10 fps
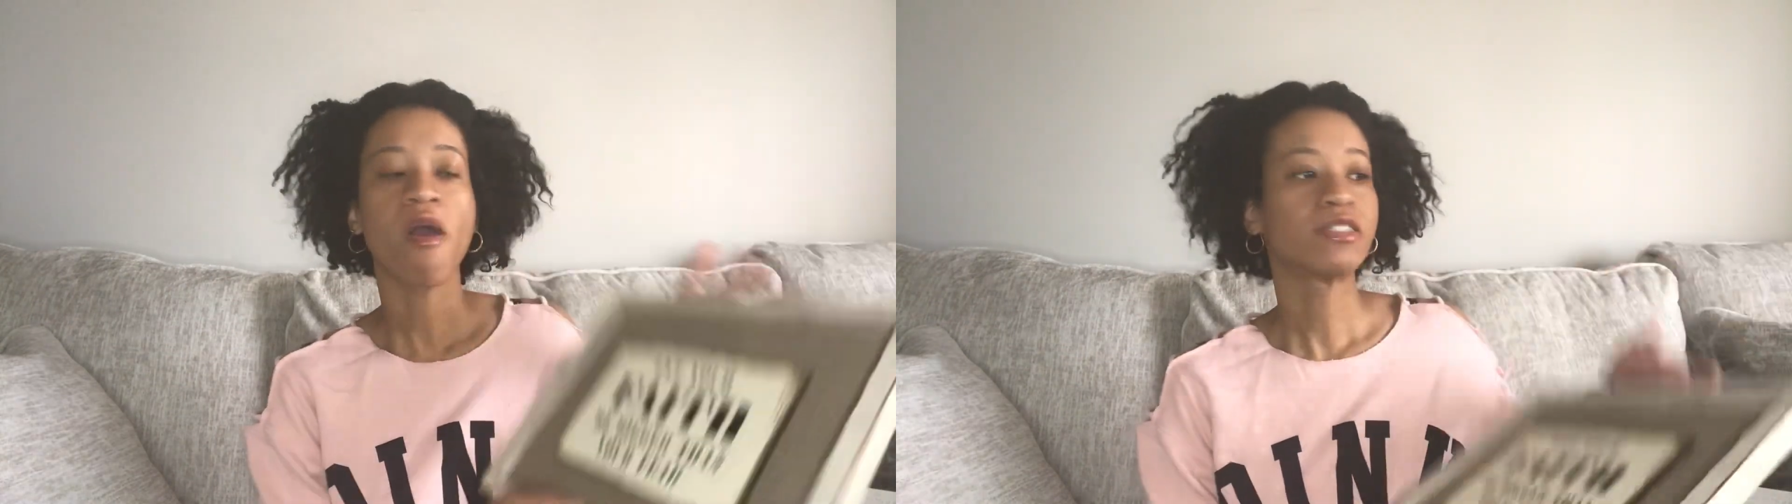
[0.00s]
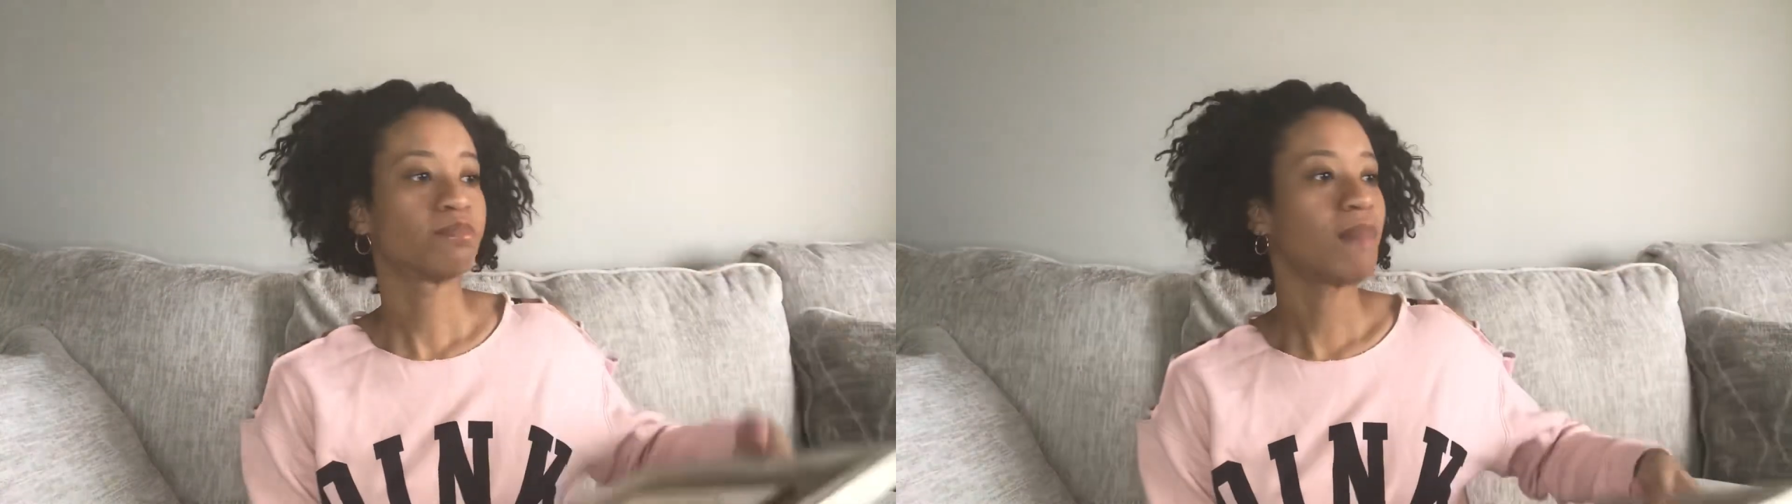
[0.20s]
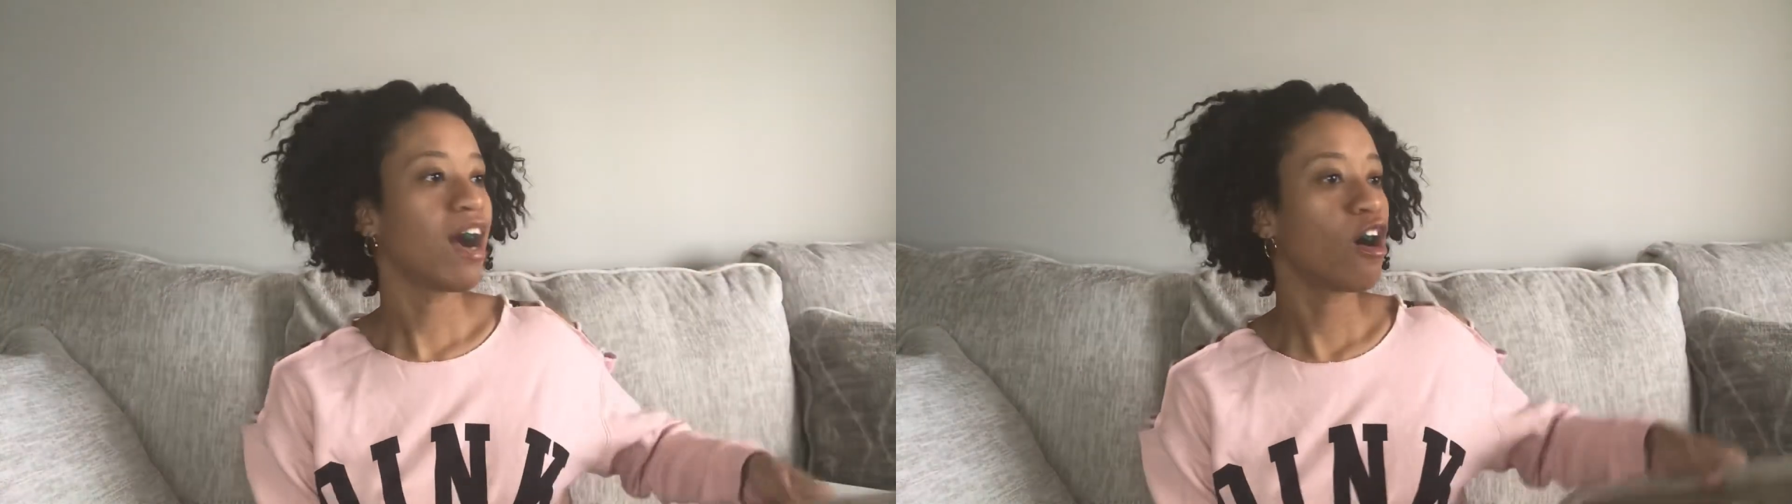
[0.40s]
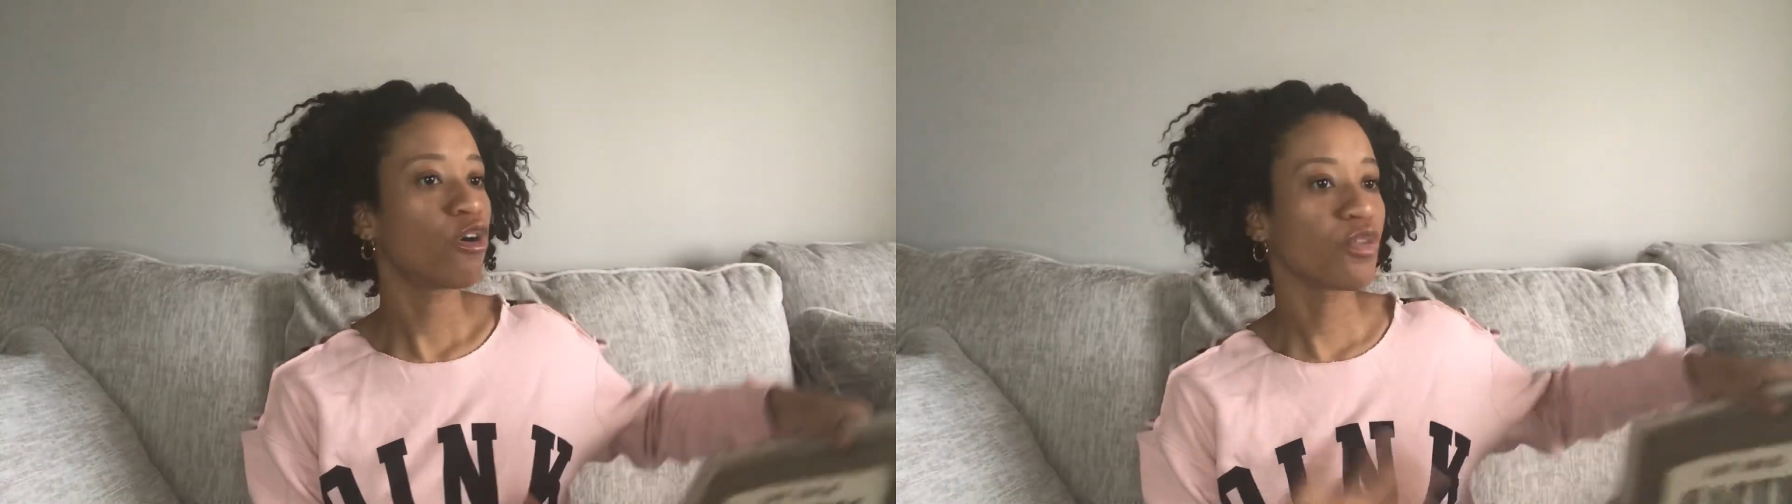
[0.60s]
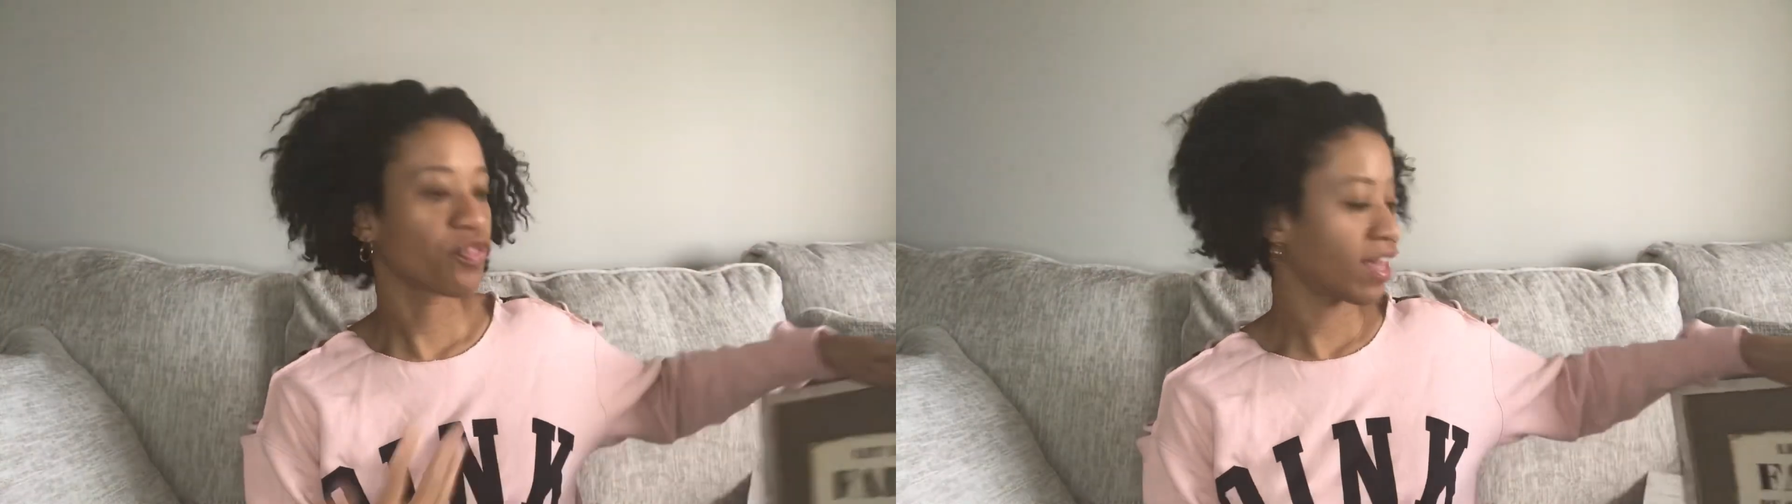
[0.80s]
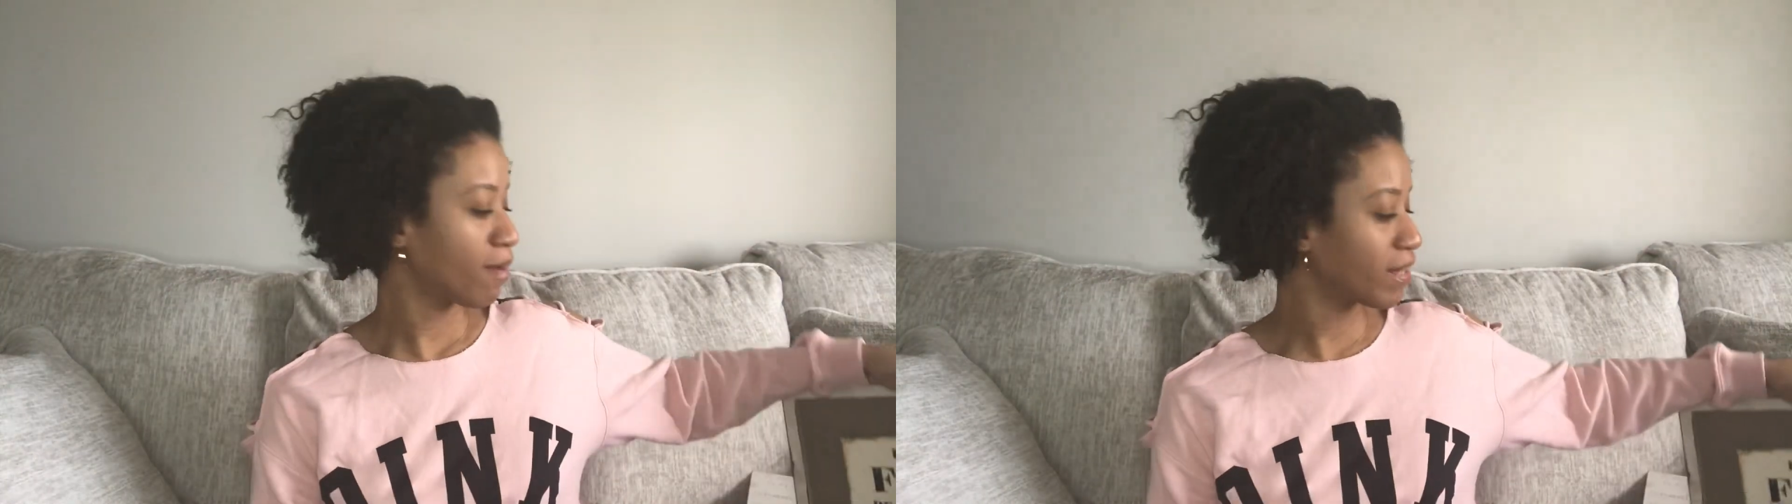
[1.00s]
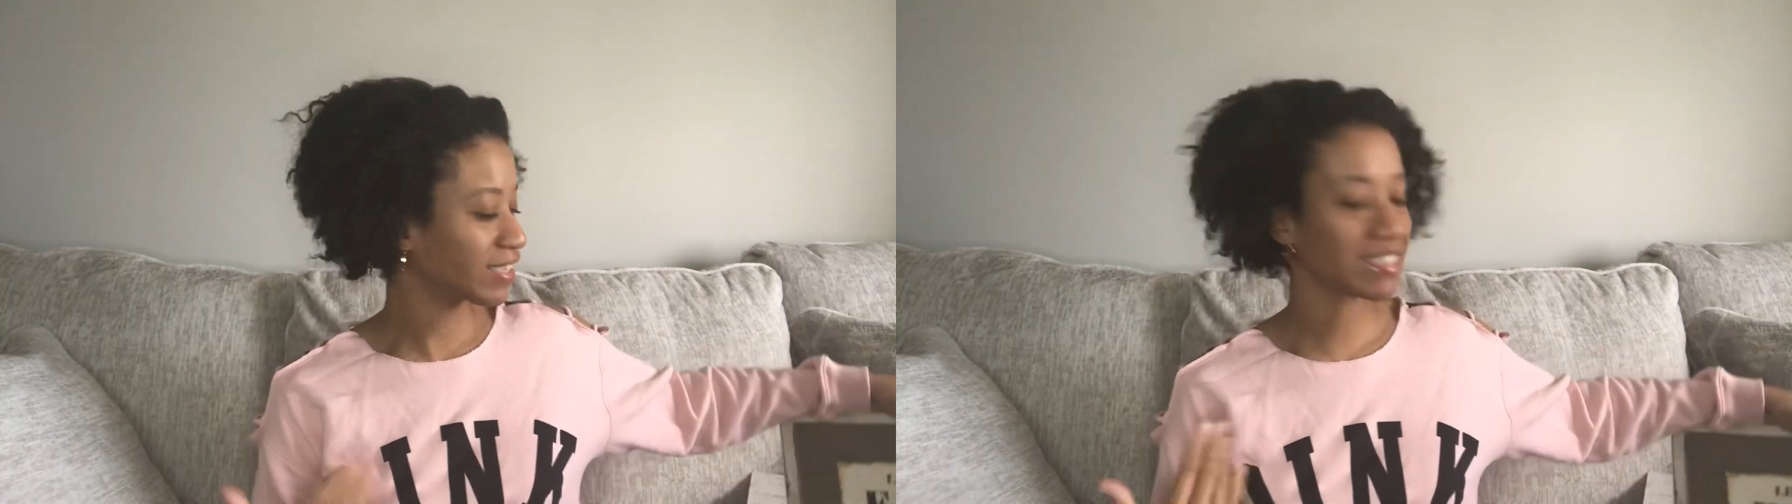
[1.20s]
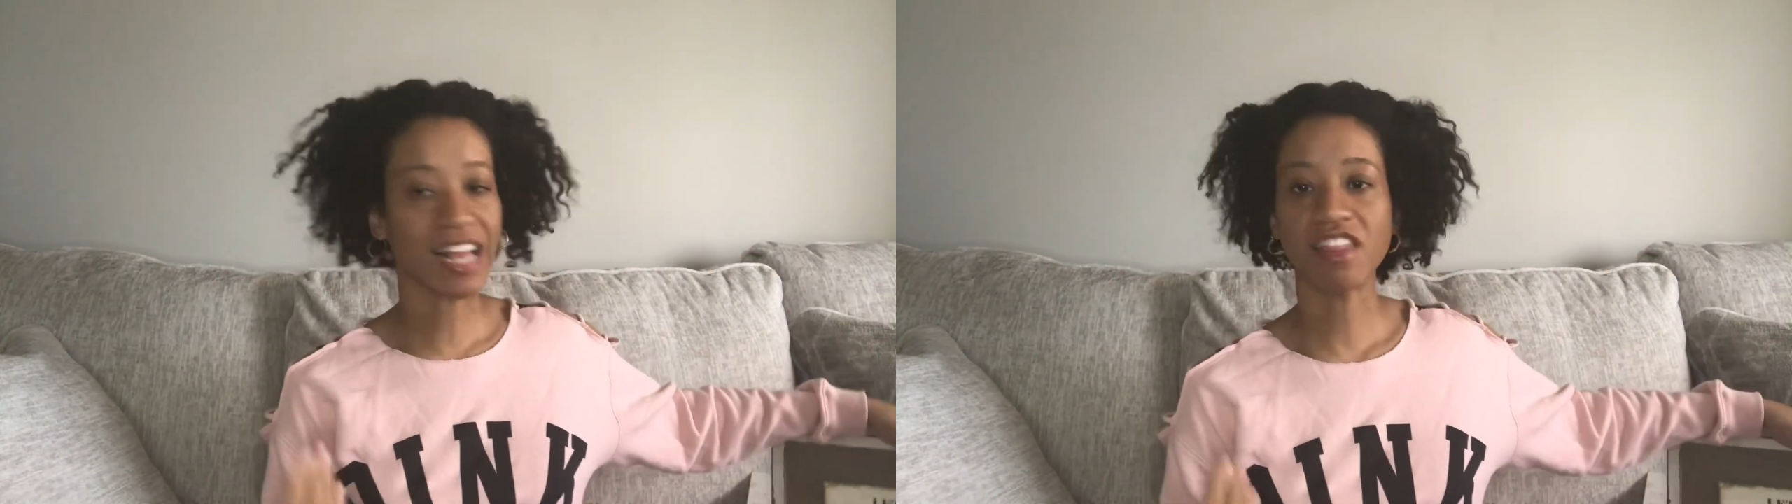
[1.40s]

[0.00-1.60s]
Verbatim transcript: My whole theme is like